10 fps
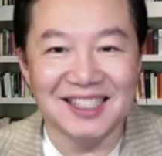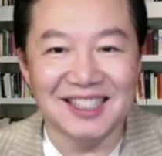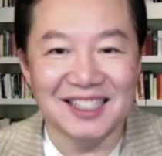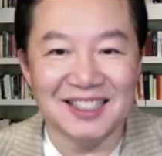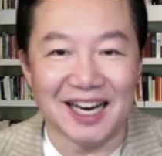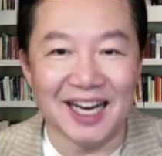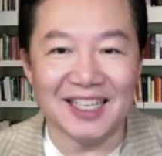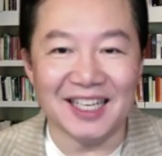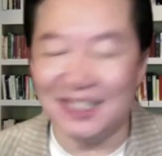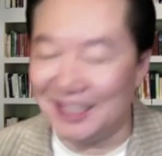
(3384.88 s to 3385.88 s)
Right?
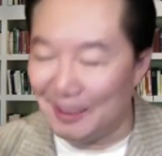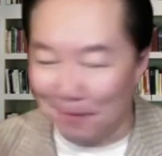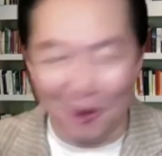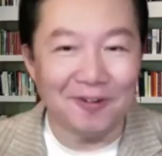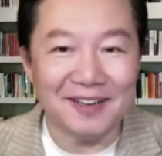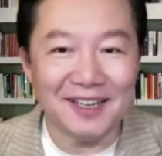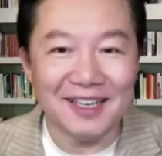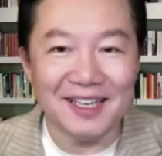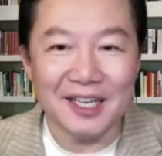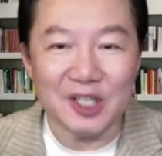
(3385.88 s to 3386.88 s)
It's simple.
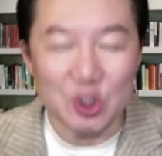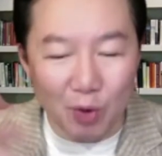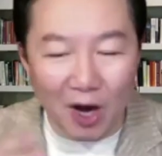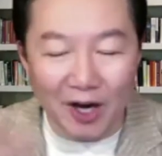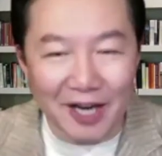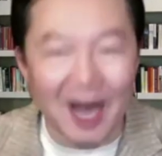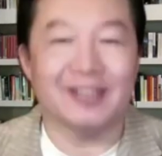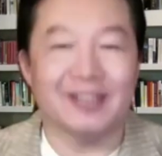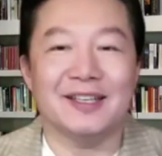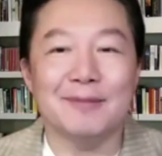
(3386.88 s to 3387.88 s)
You want or not,
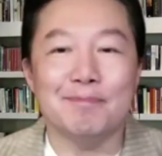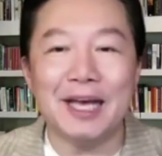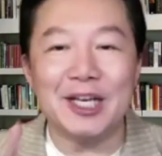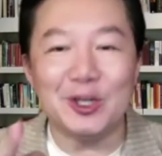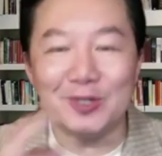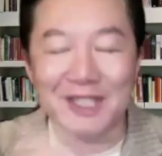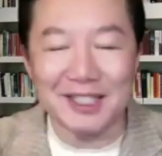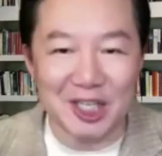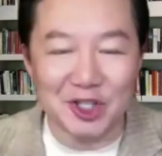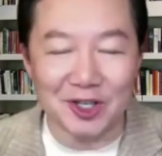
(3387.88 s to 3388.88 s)
make your
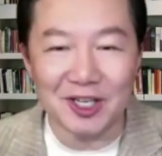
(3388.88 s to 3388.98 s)
decision.